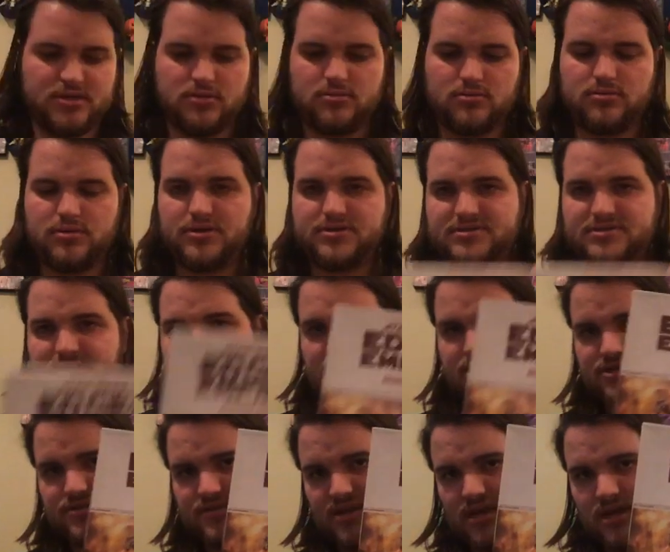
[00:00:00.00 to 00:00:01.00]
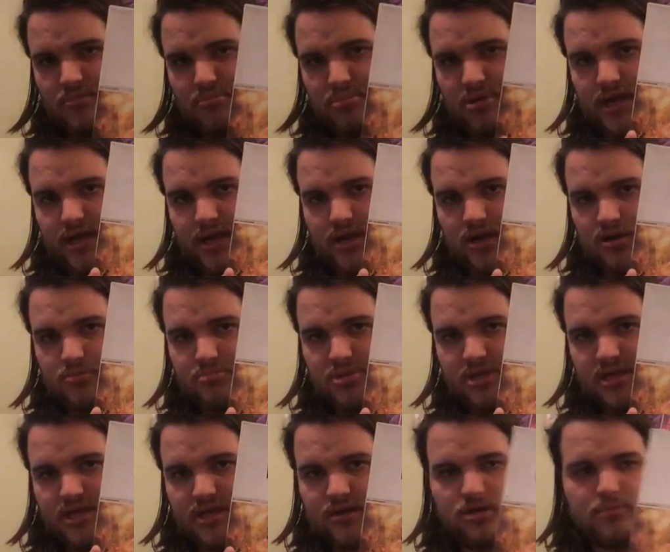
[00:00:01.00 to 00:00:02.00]
there's the Edge of the Empire
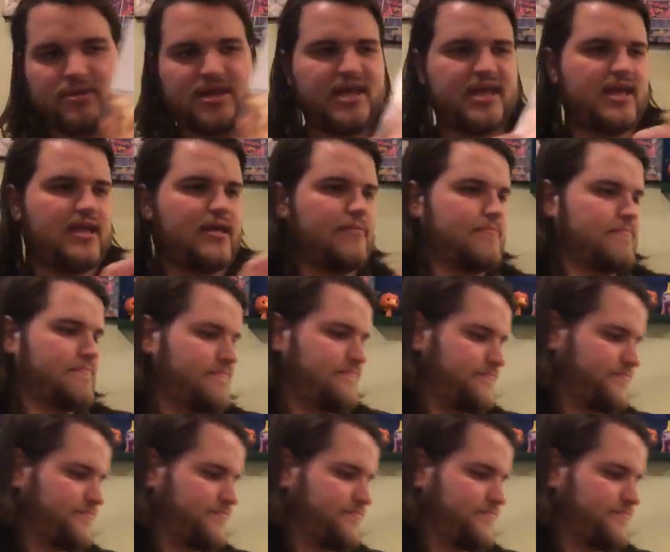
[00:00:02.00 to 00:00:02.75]
beginner game.